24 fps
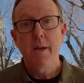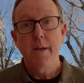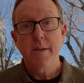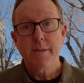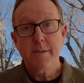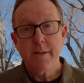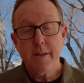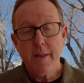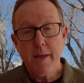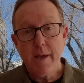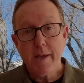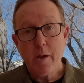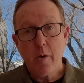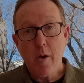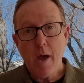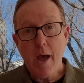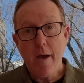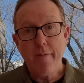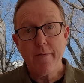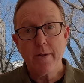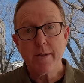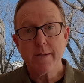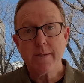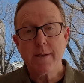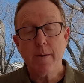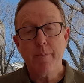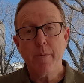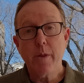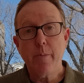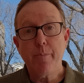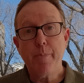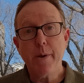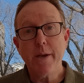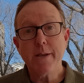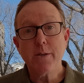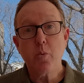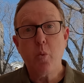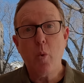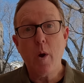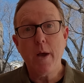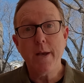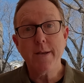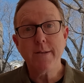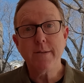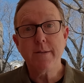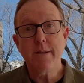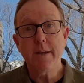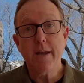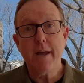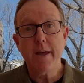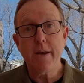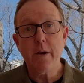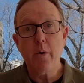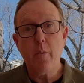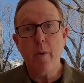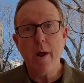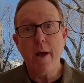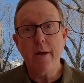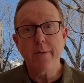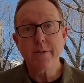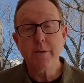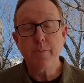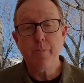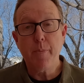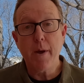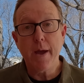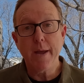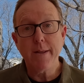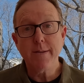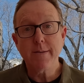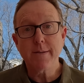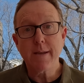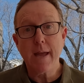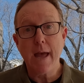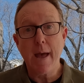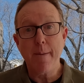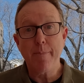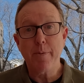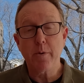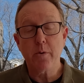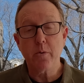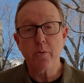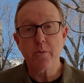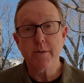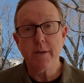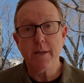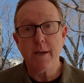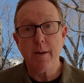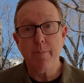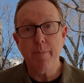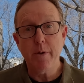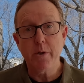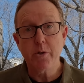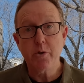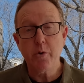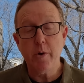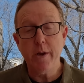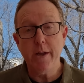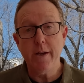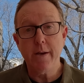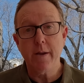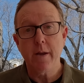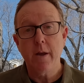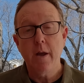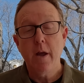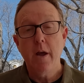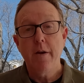So there you have it, some of the best ways to get around Spain's capital city, Madrid.